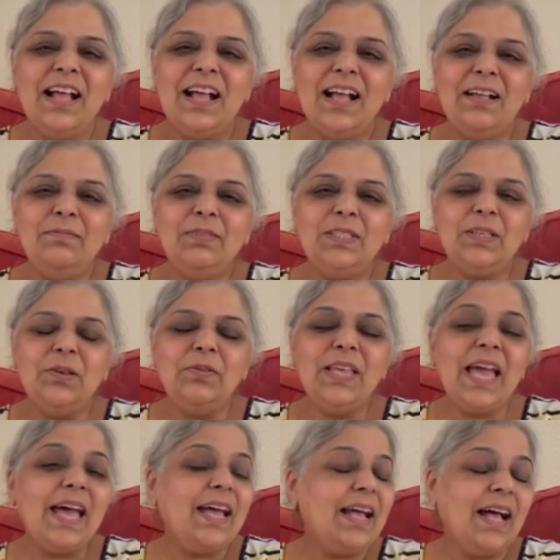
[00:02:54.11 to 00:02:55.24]
And so,
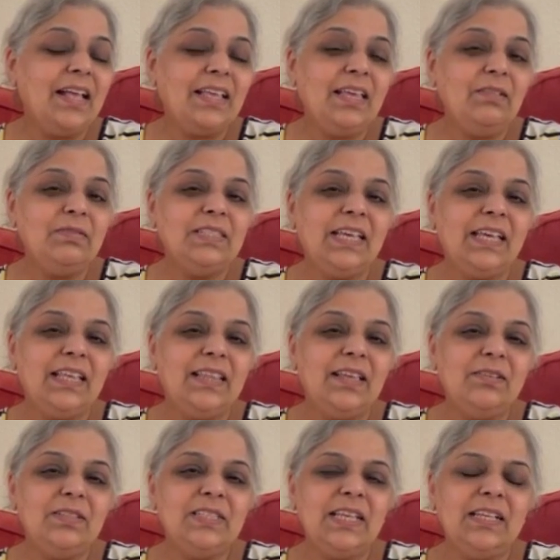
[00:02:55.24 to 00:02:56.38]
yeah, I keep ticking
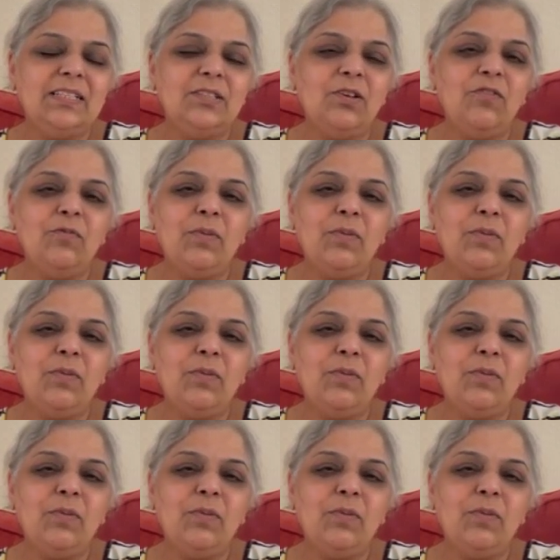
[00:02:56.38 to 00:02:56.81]
those things off